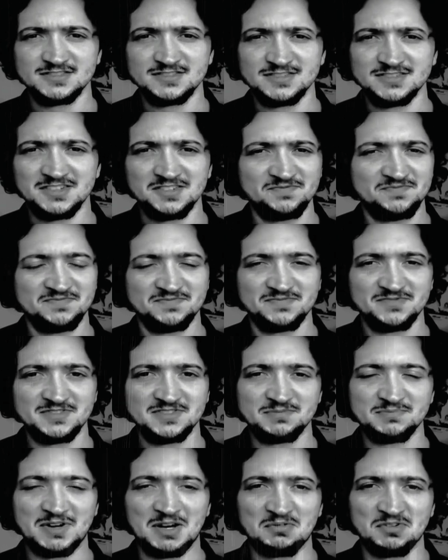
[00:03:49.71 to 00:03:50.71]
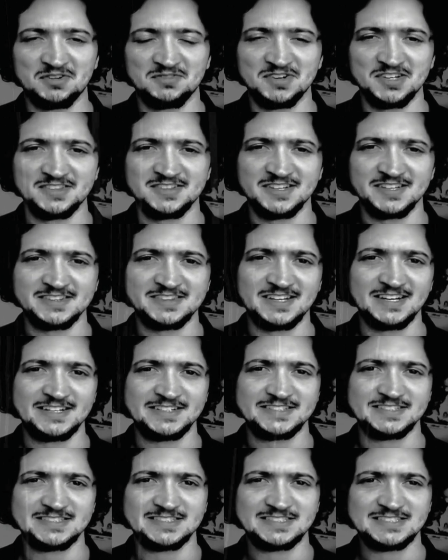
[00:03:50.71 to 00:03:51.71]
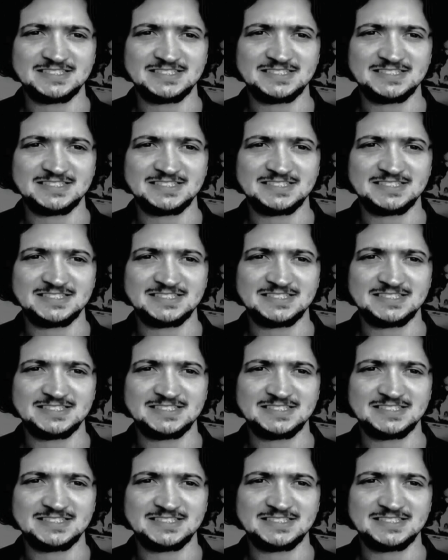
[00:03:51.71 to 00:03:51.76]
you might want to rethink that.